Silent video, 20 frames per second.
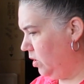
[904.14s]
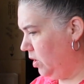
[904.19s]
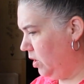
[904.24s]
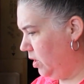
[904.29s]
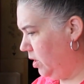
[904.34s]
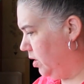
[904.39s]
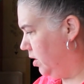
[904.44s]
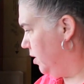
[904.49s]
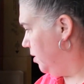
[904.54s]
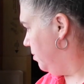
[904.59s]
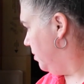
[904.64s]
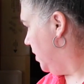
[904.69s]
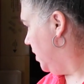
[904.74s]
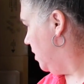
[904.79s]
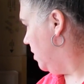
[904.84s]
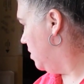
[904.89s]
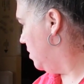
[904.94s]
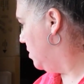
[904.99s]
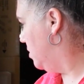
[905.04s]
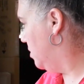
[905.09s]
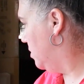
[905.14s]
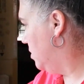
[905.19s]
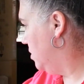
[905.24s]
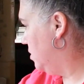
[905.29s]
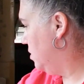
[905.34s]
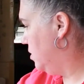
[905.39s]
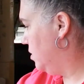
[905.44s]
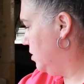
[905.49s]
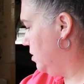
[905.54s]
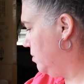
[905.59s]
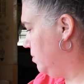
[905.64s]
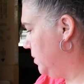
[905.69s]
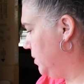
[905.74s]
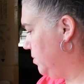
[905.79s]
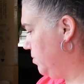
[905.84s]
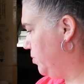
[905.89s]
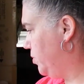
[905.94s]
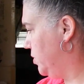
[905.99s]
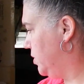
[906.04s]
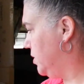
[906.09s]
Um,
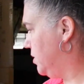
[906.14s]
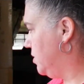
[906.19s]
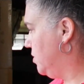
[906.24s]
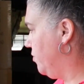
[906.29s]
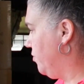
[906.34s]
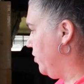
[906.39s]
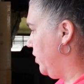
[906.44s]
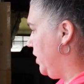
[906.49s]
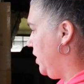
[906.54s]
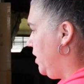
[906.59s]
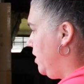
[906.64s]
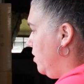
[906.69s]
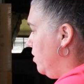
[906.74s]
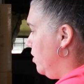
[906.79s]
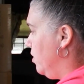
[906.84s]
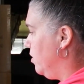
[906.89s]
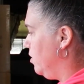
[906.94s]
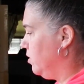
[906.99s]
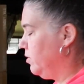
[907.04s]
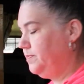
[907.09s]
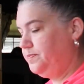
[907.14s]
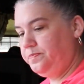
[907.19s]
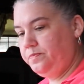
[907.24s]
put this over here.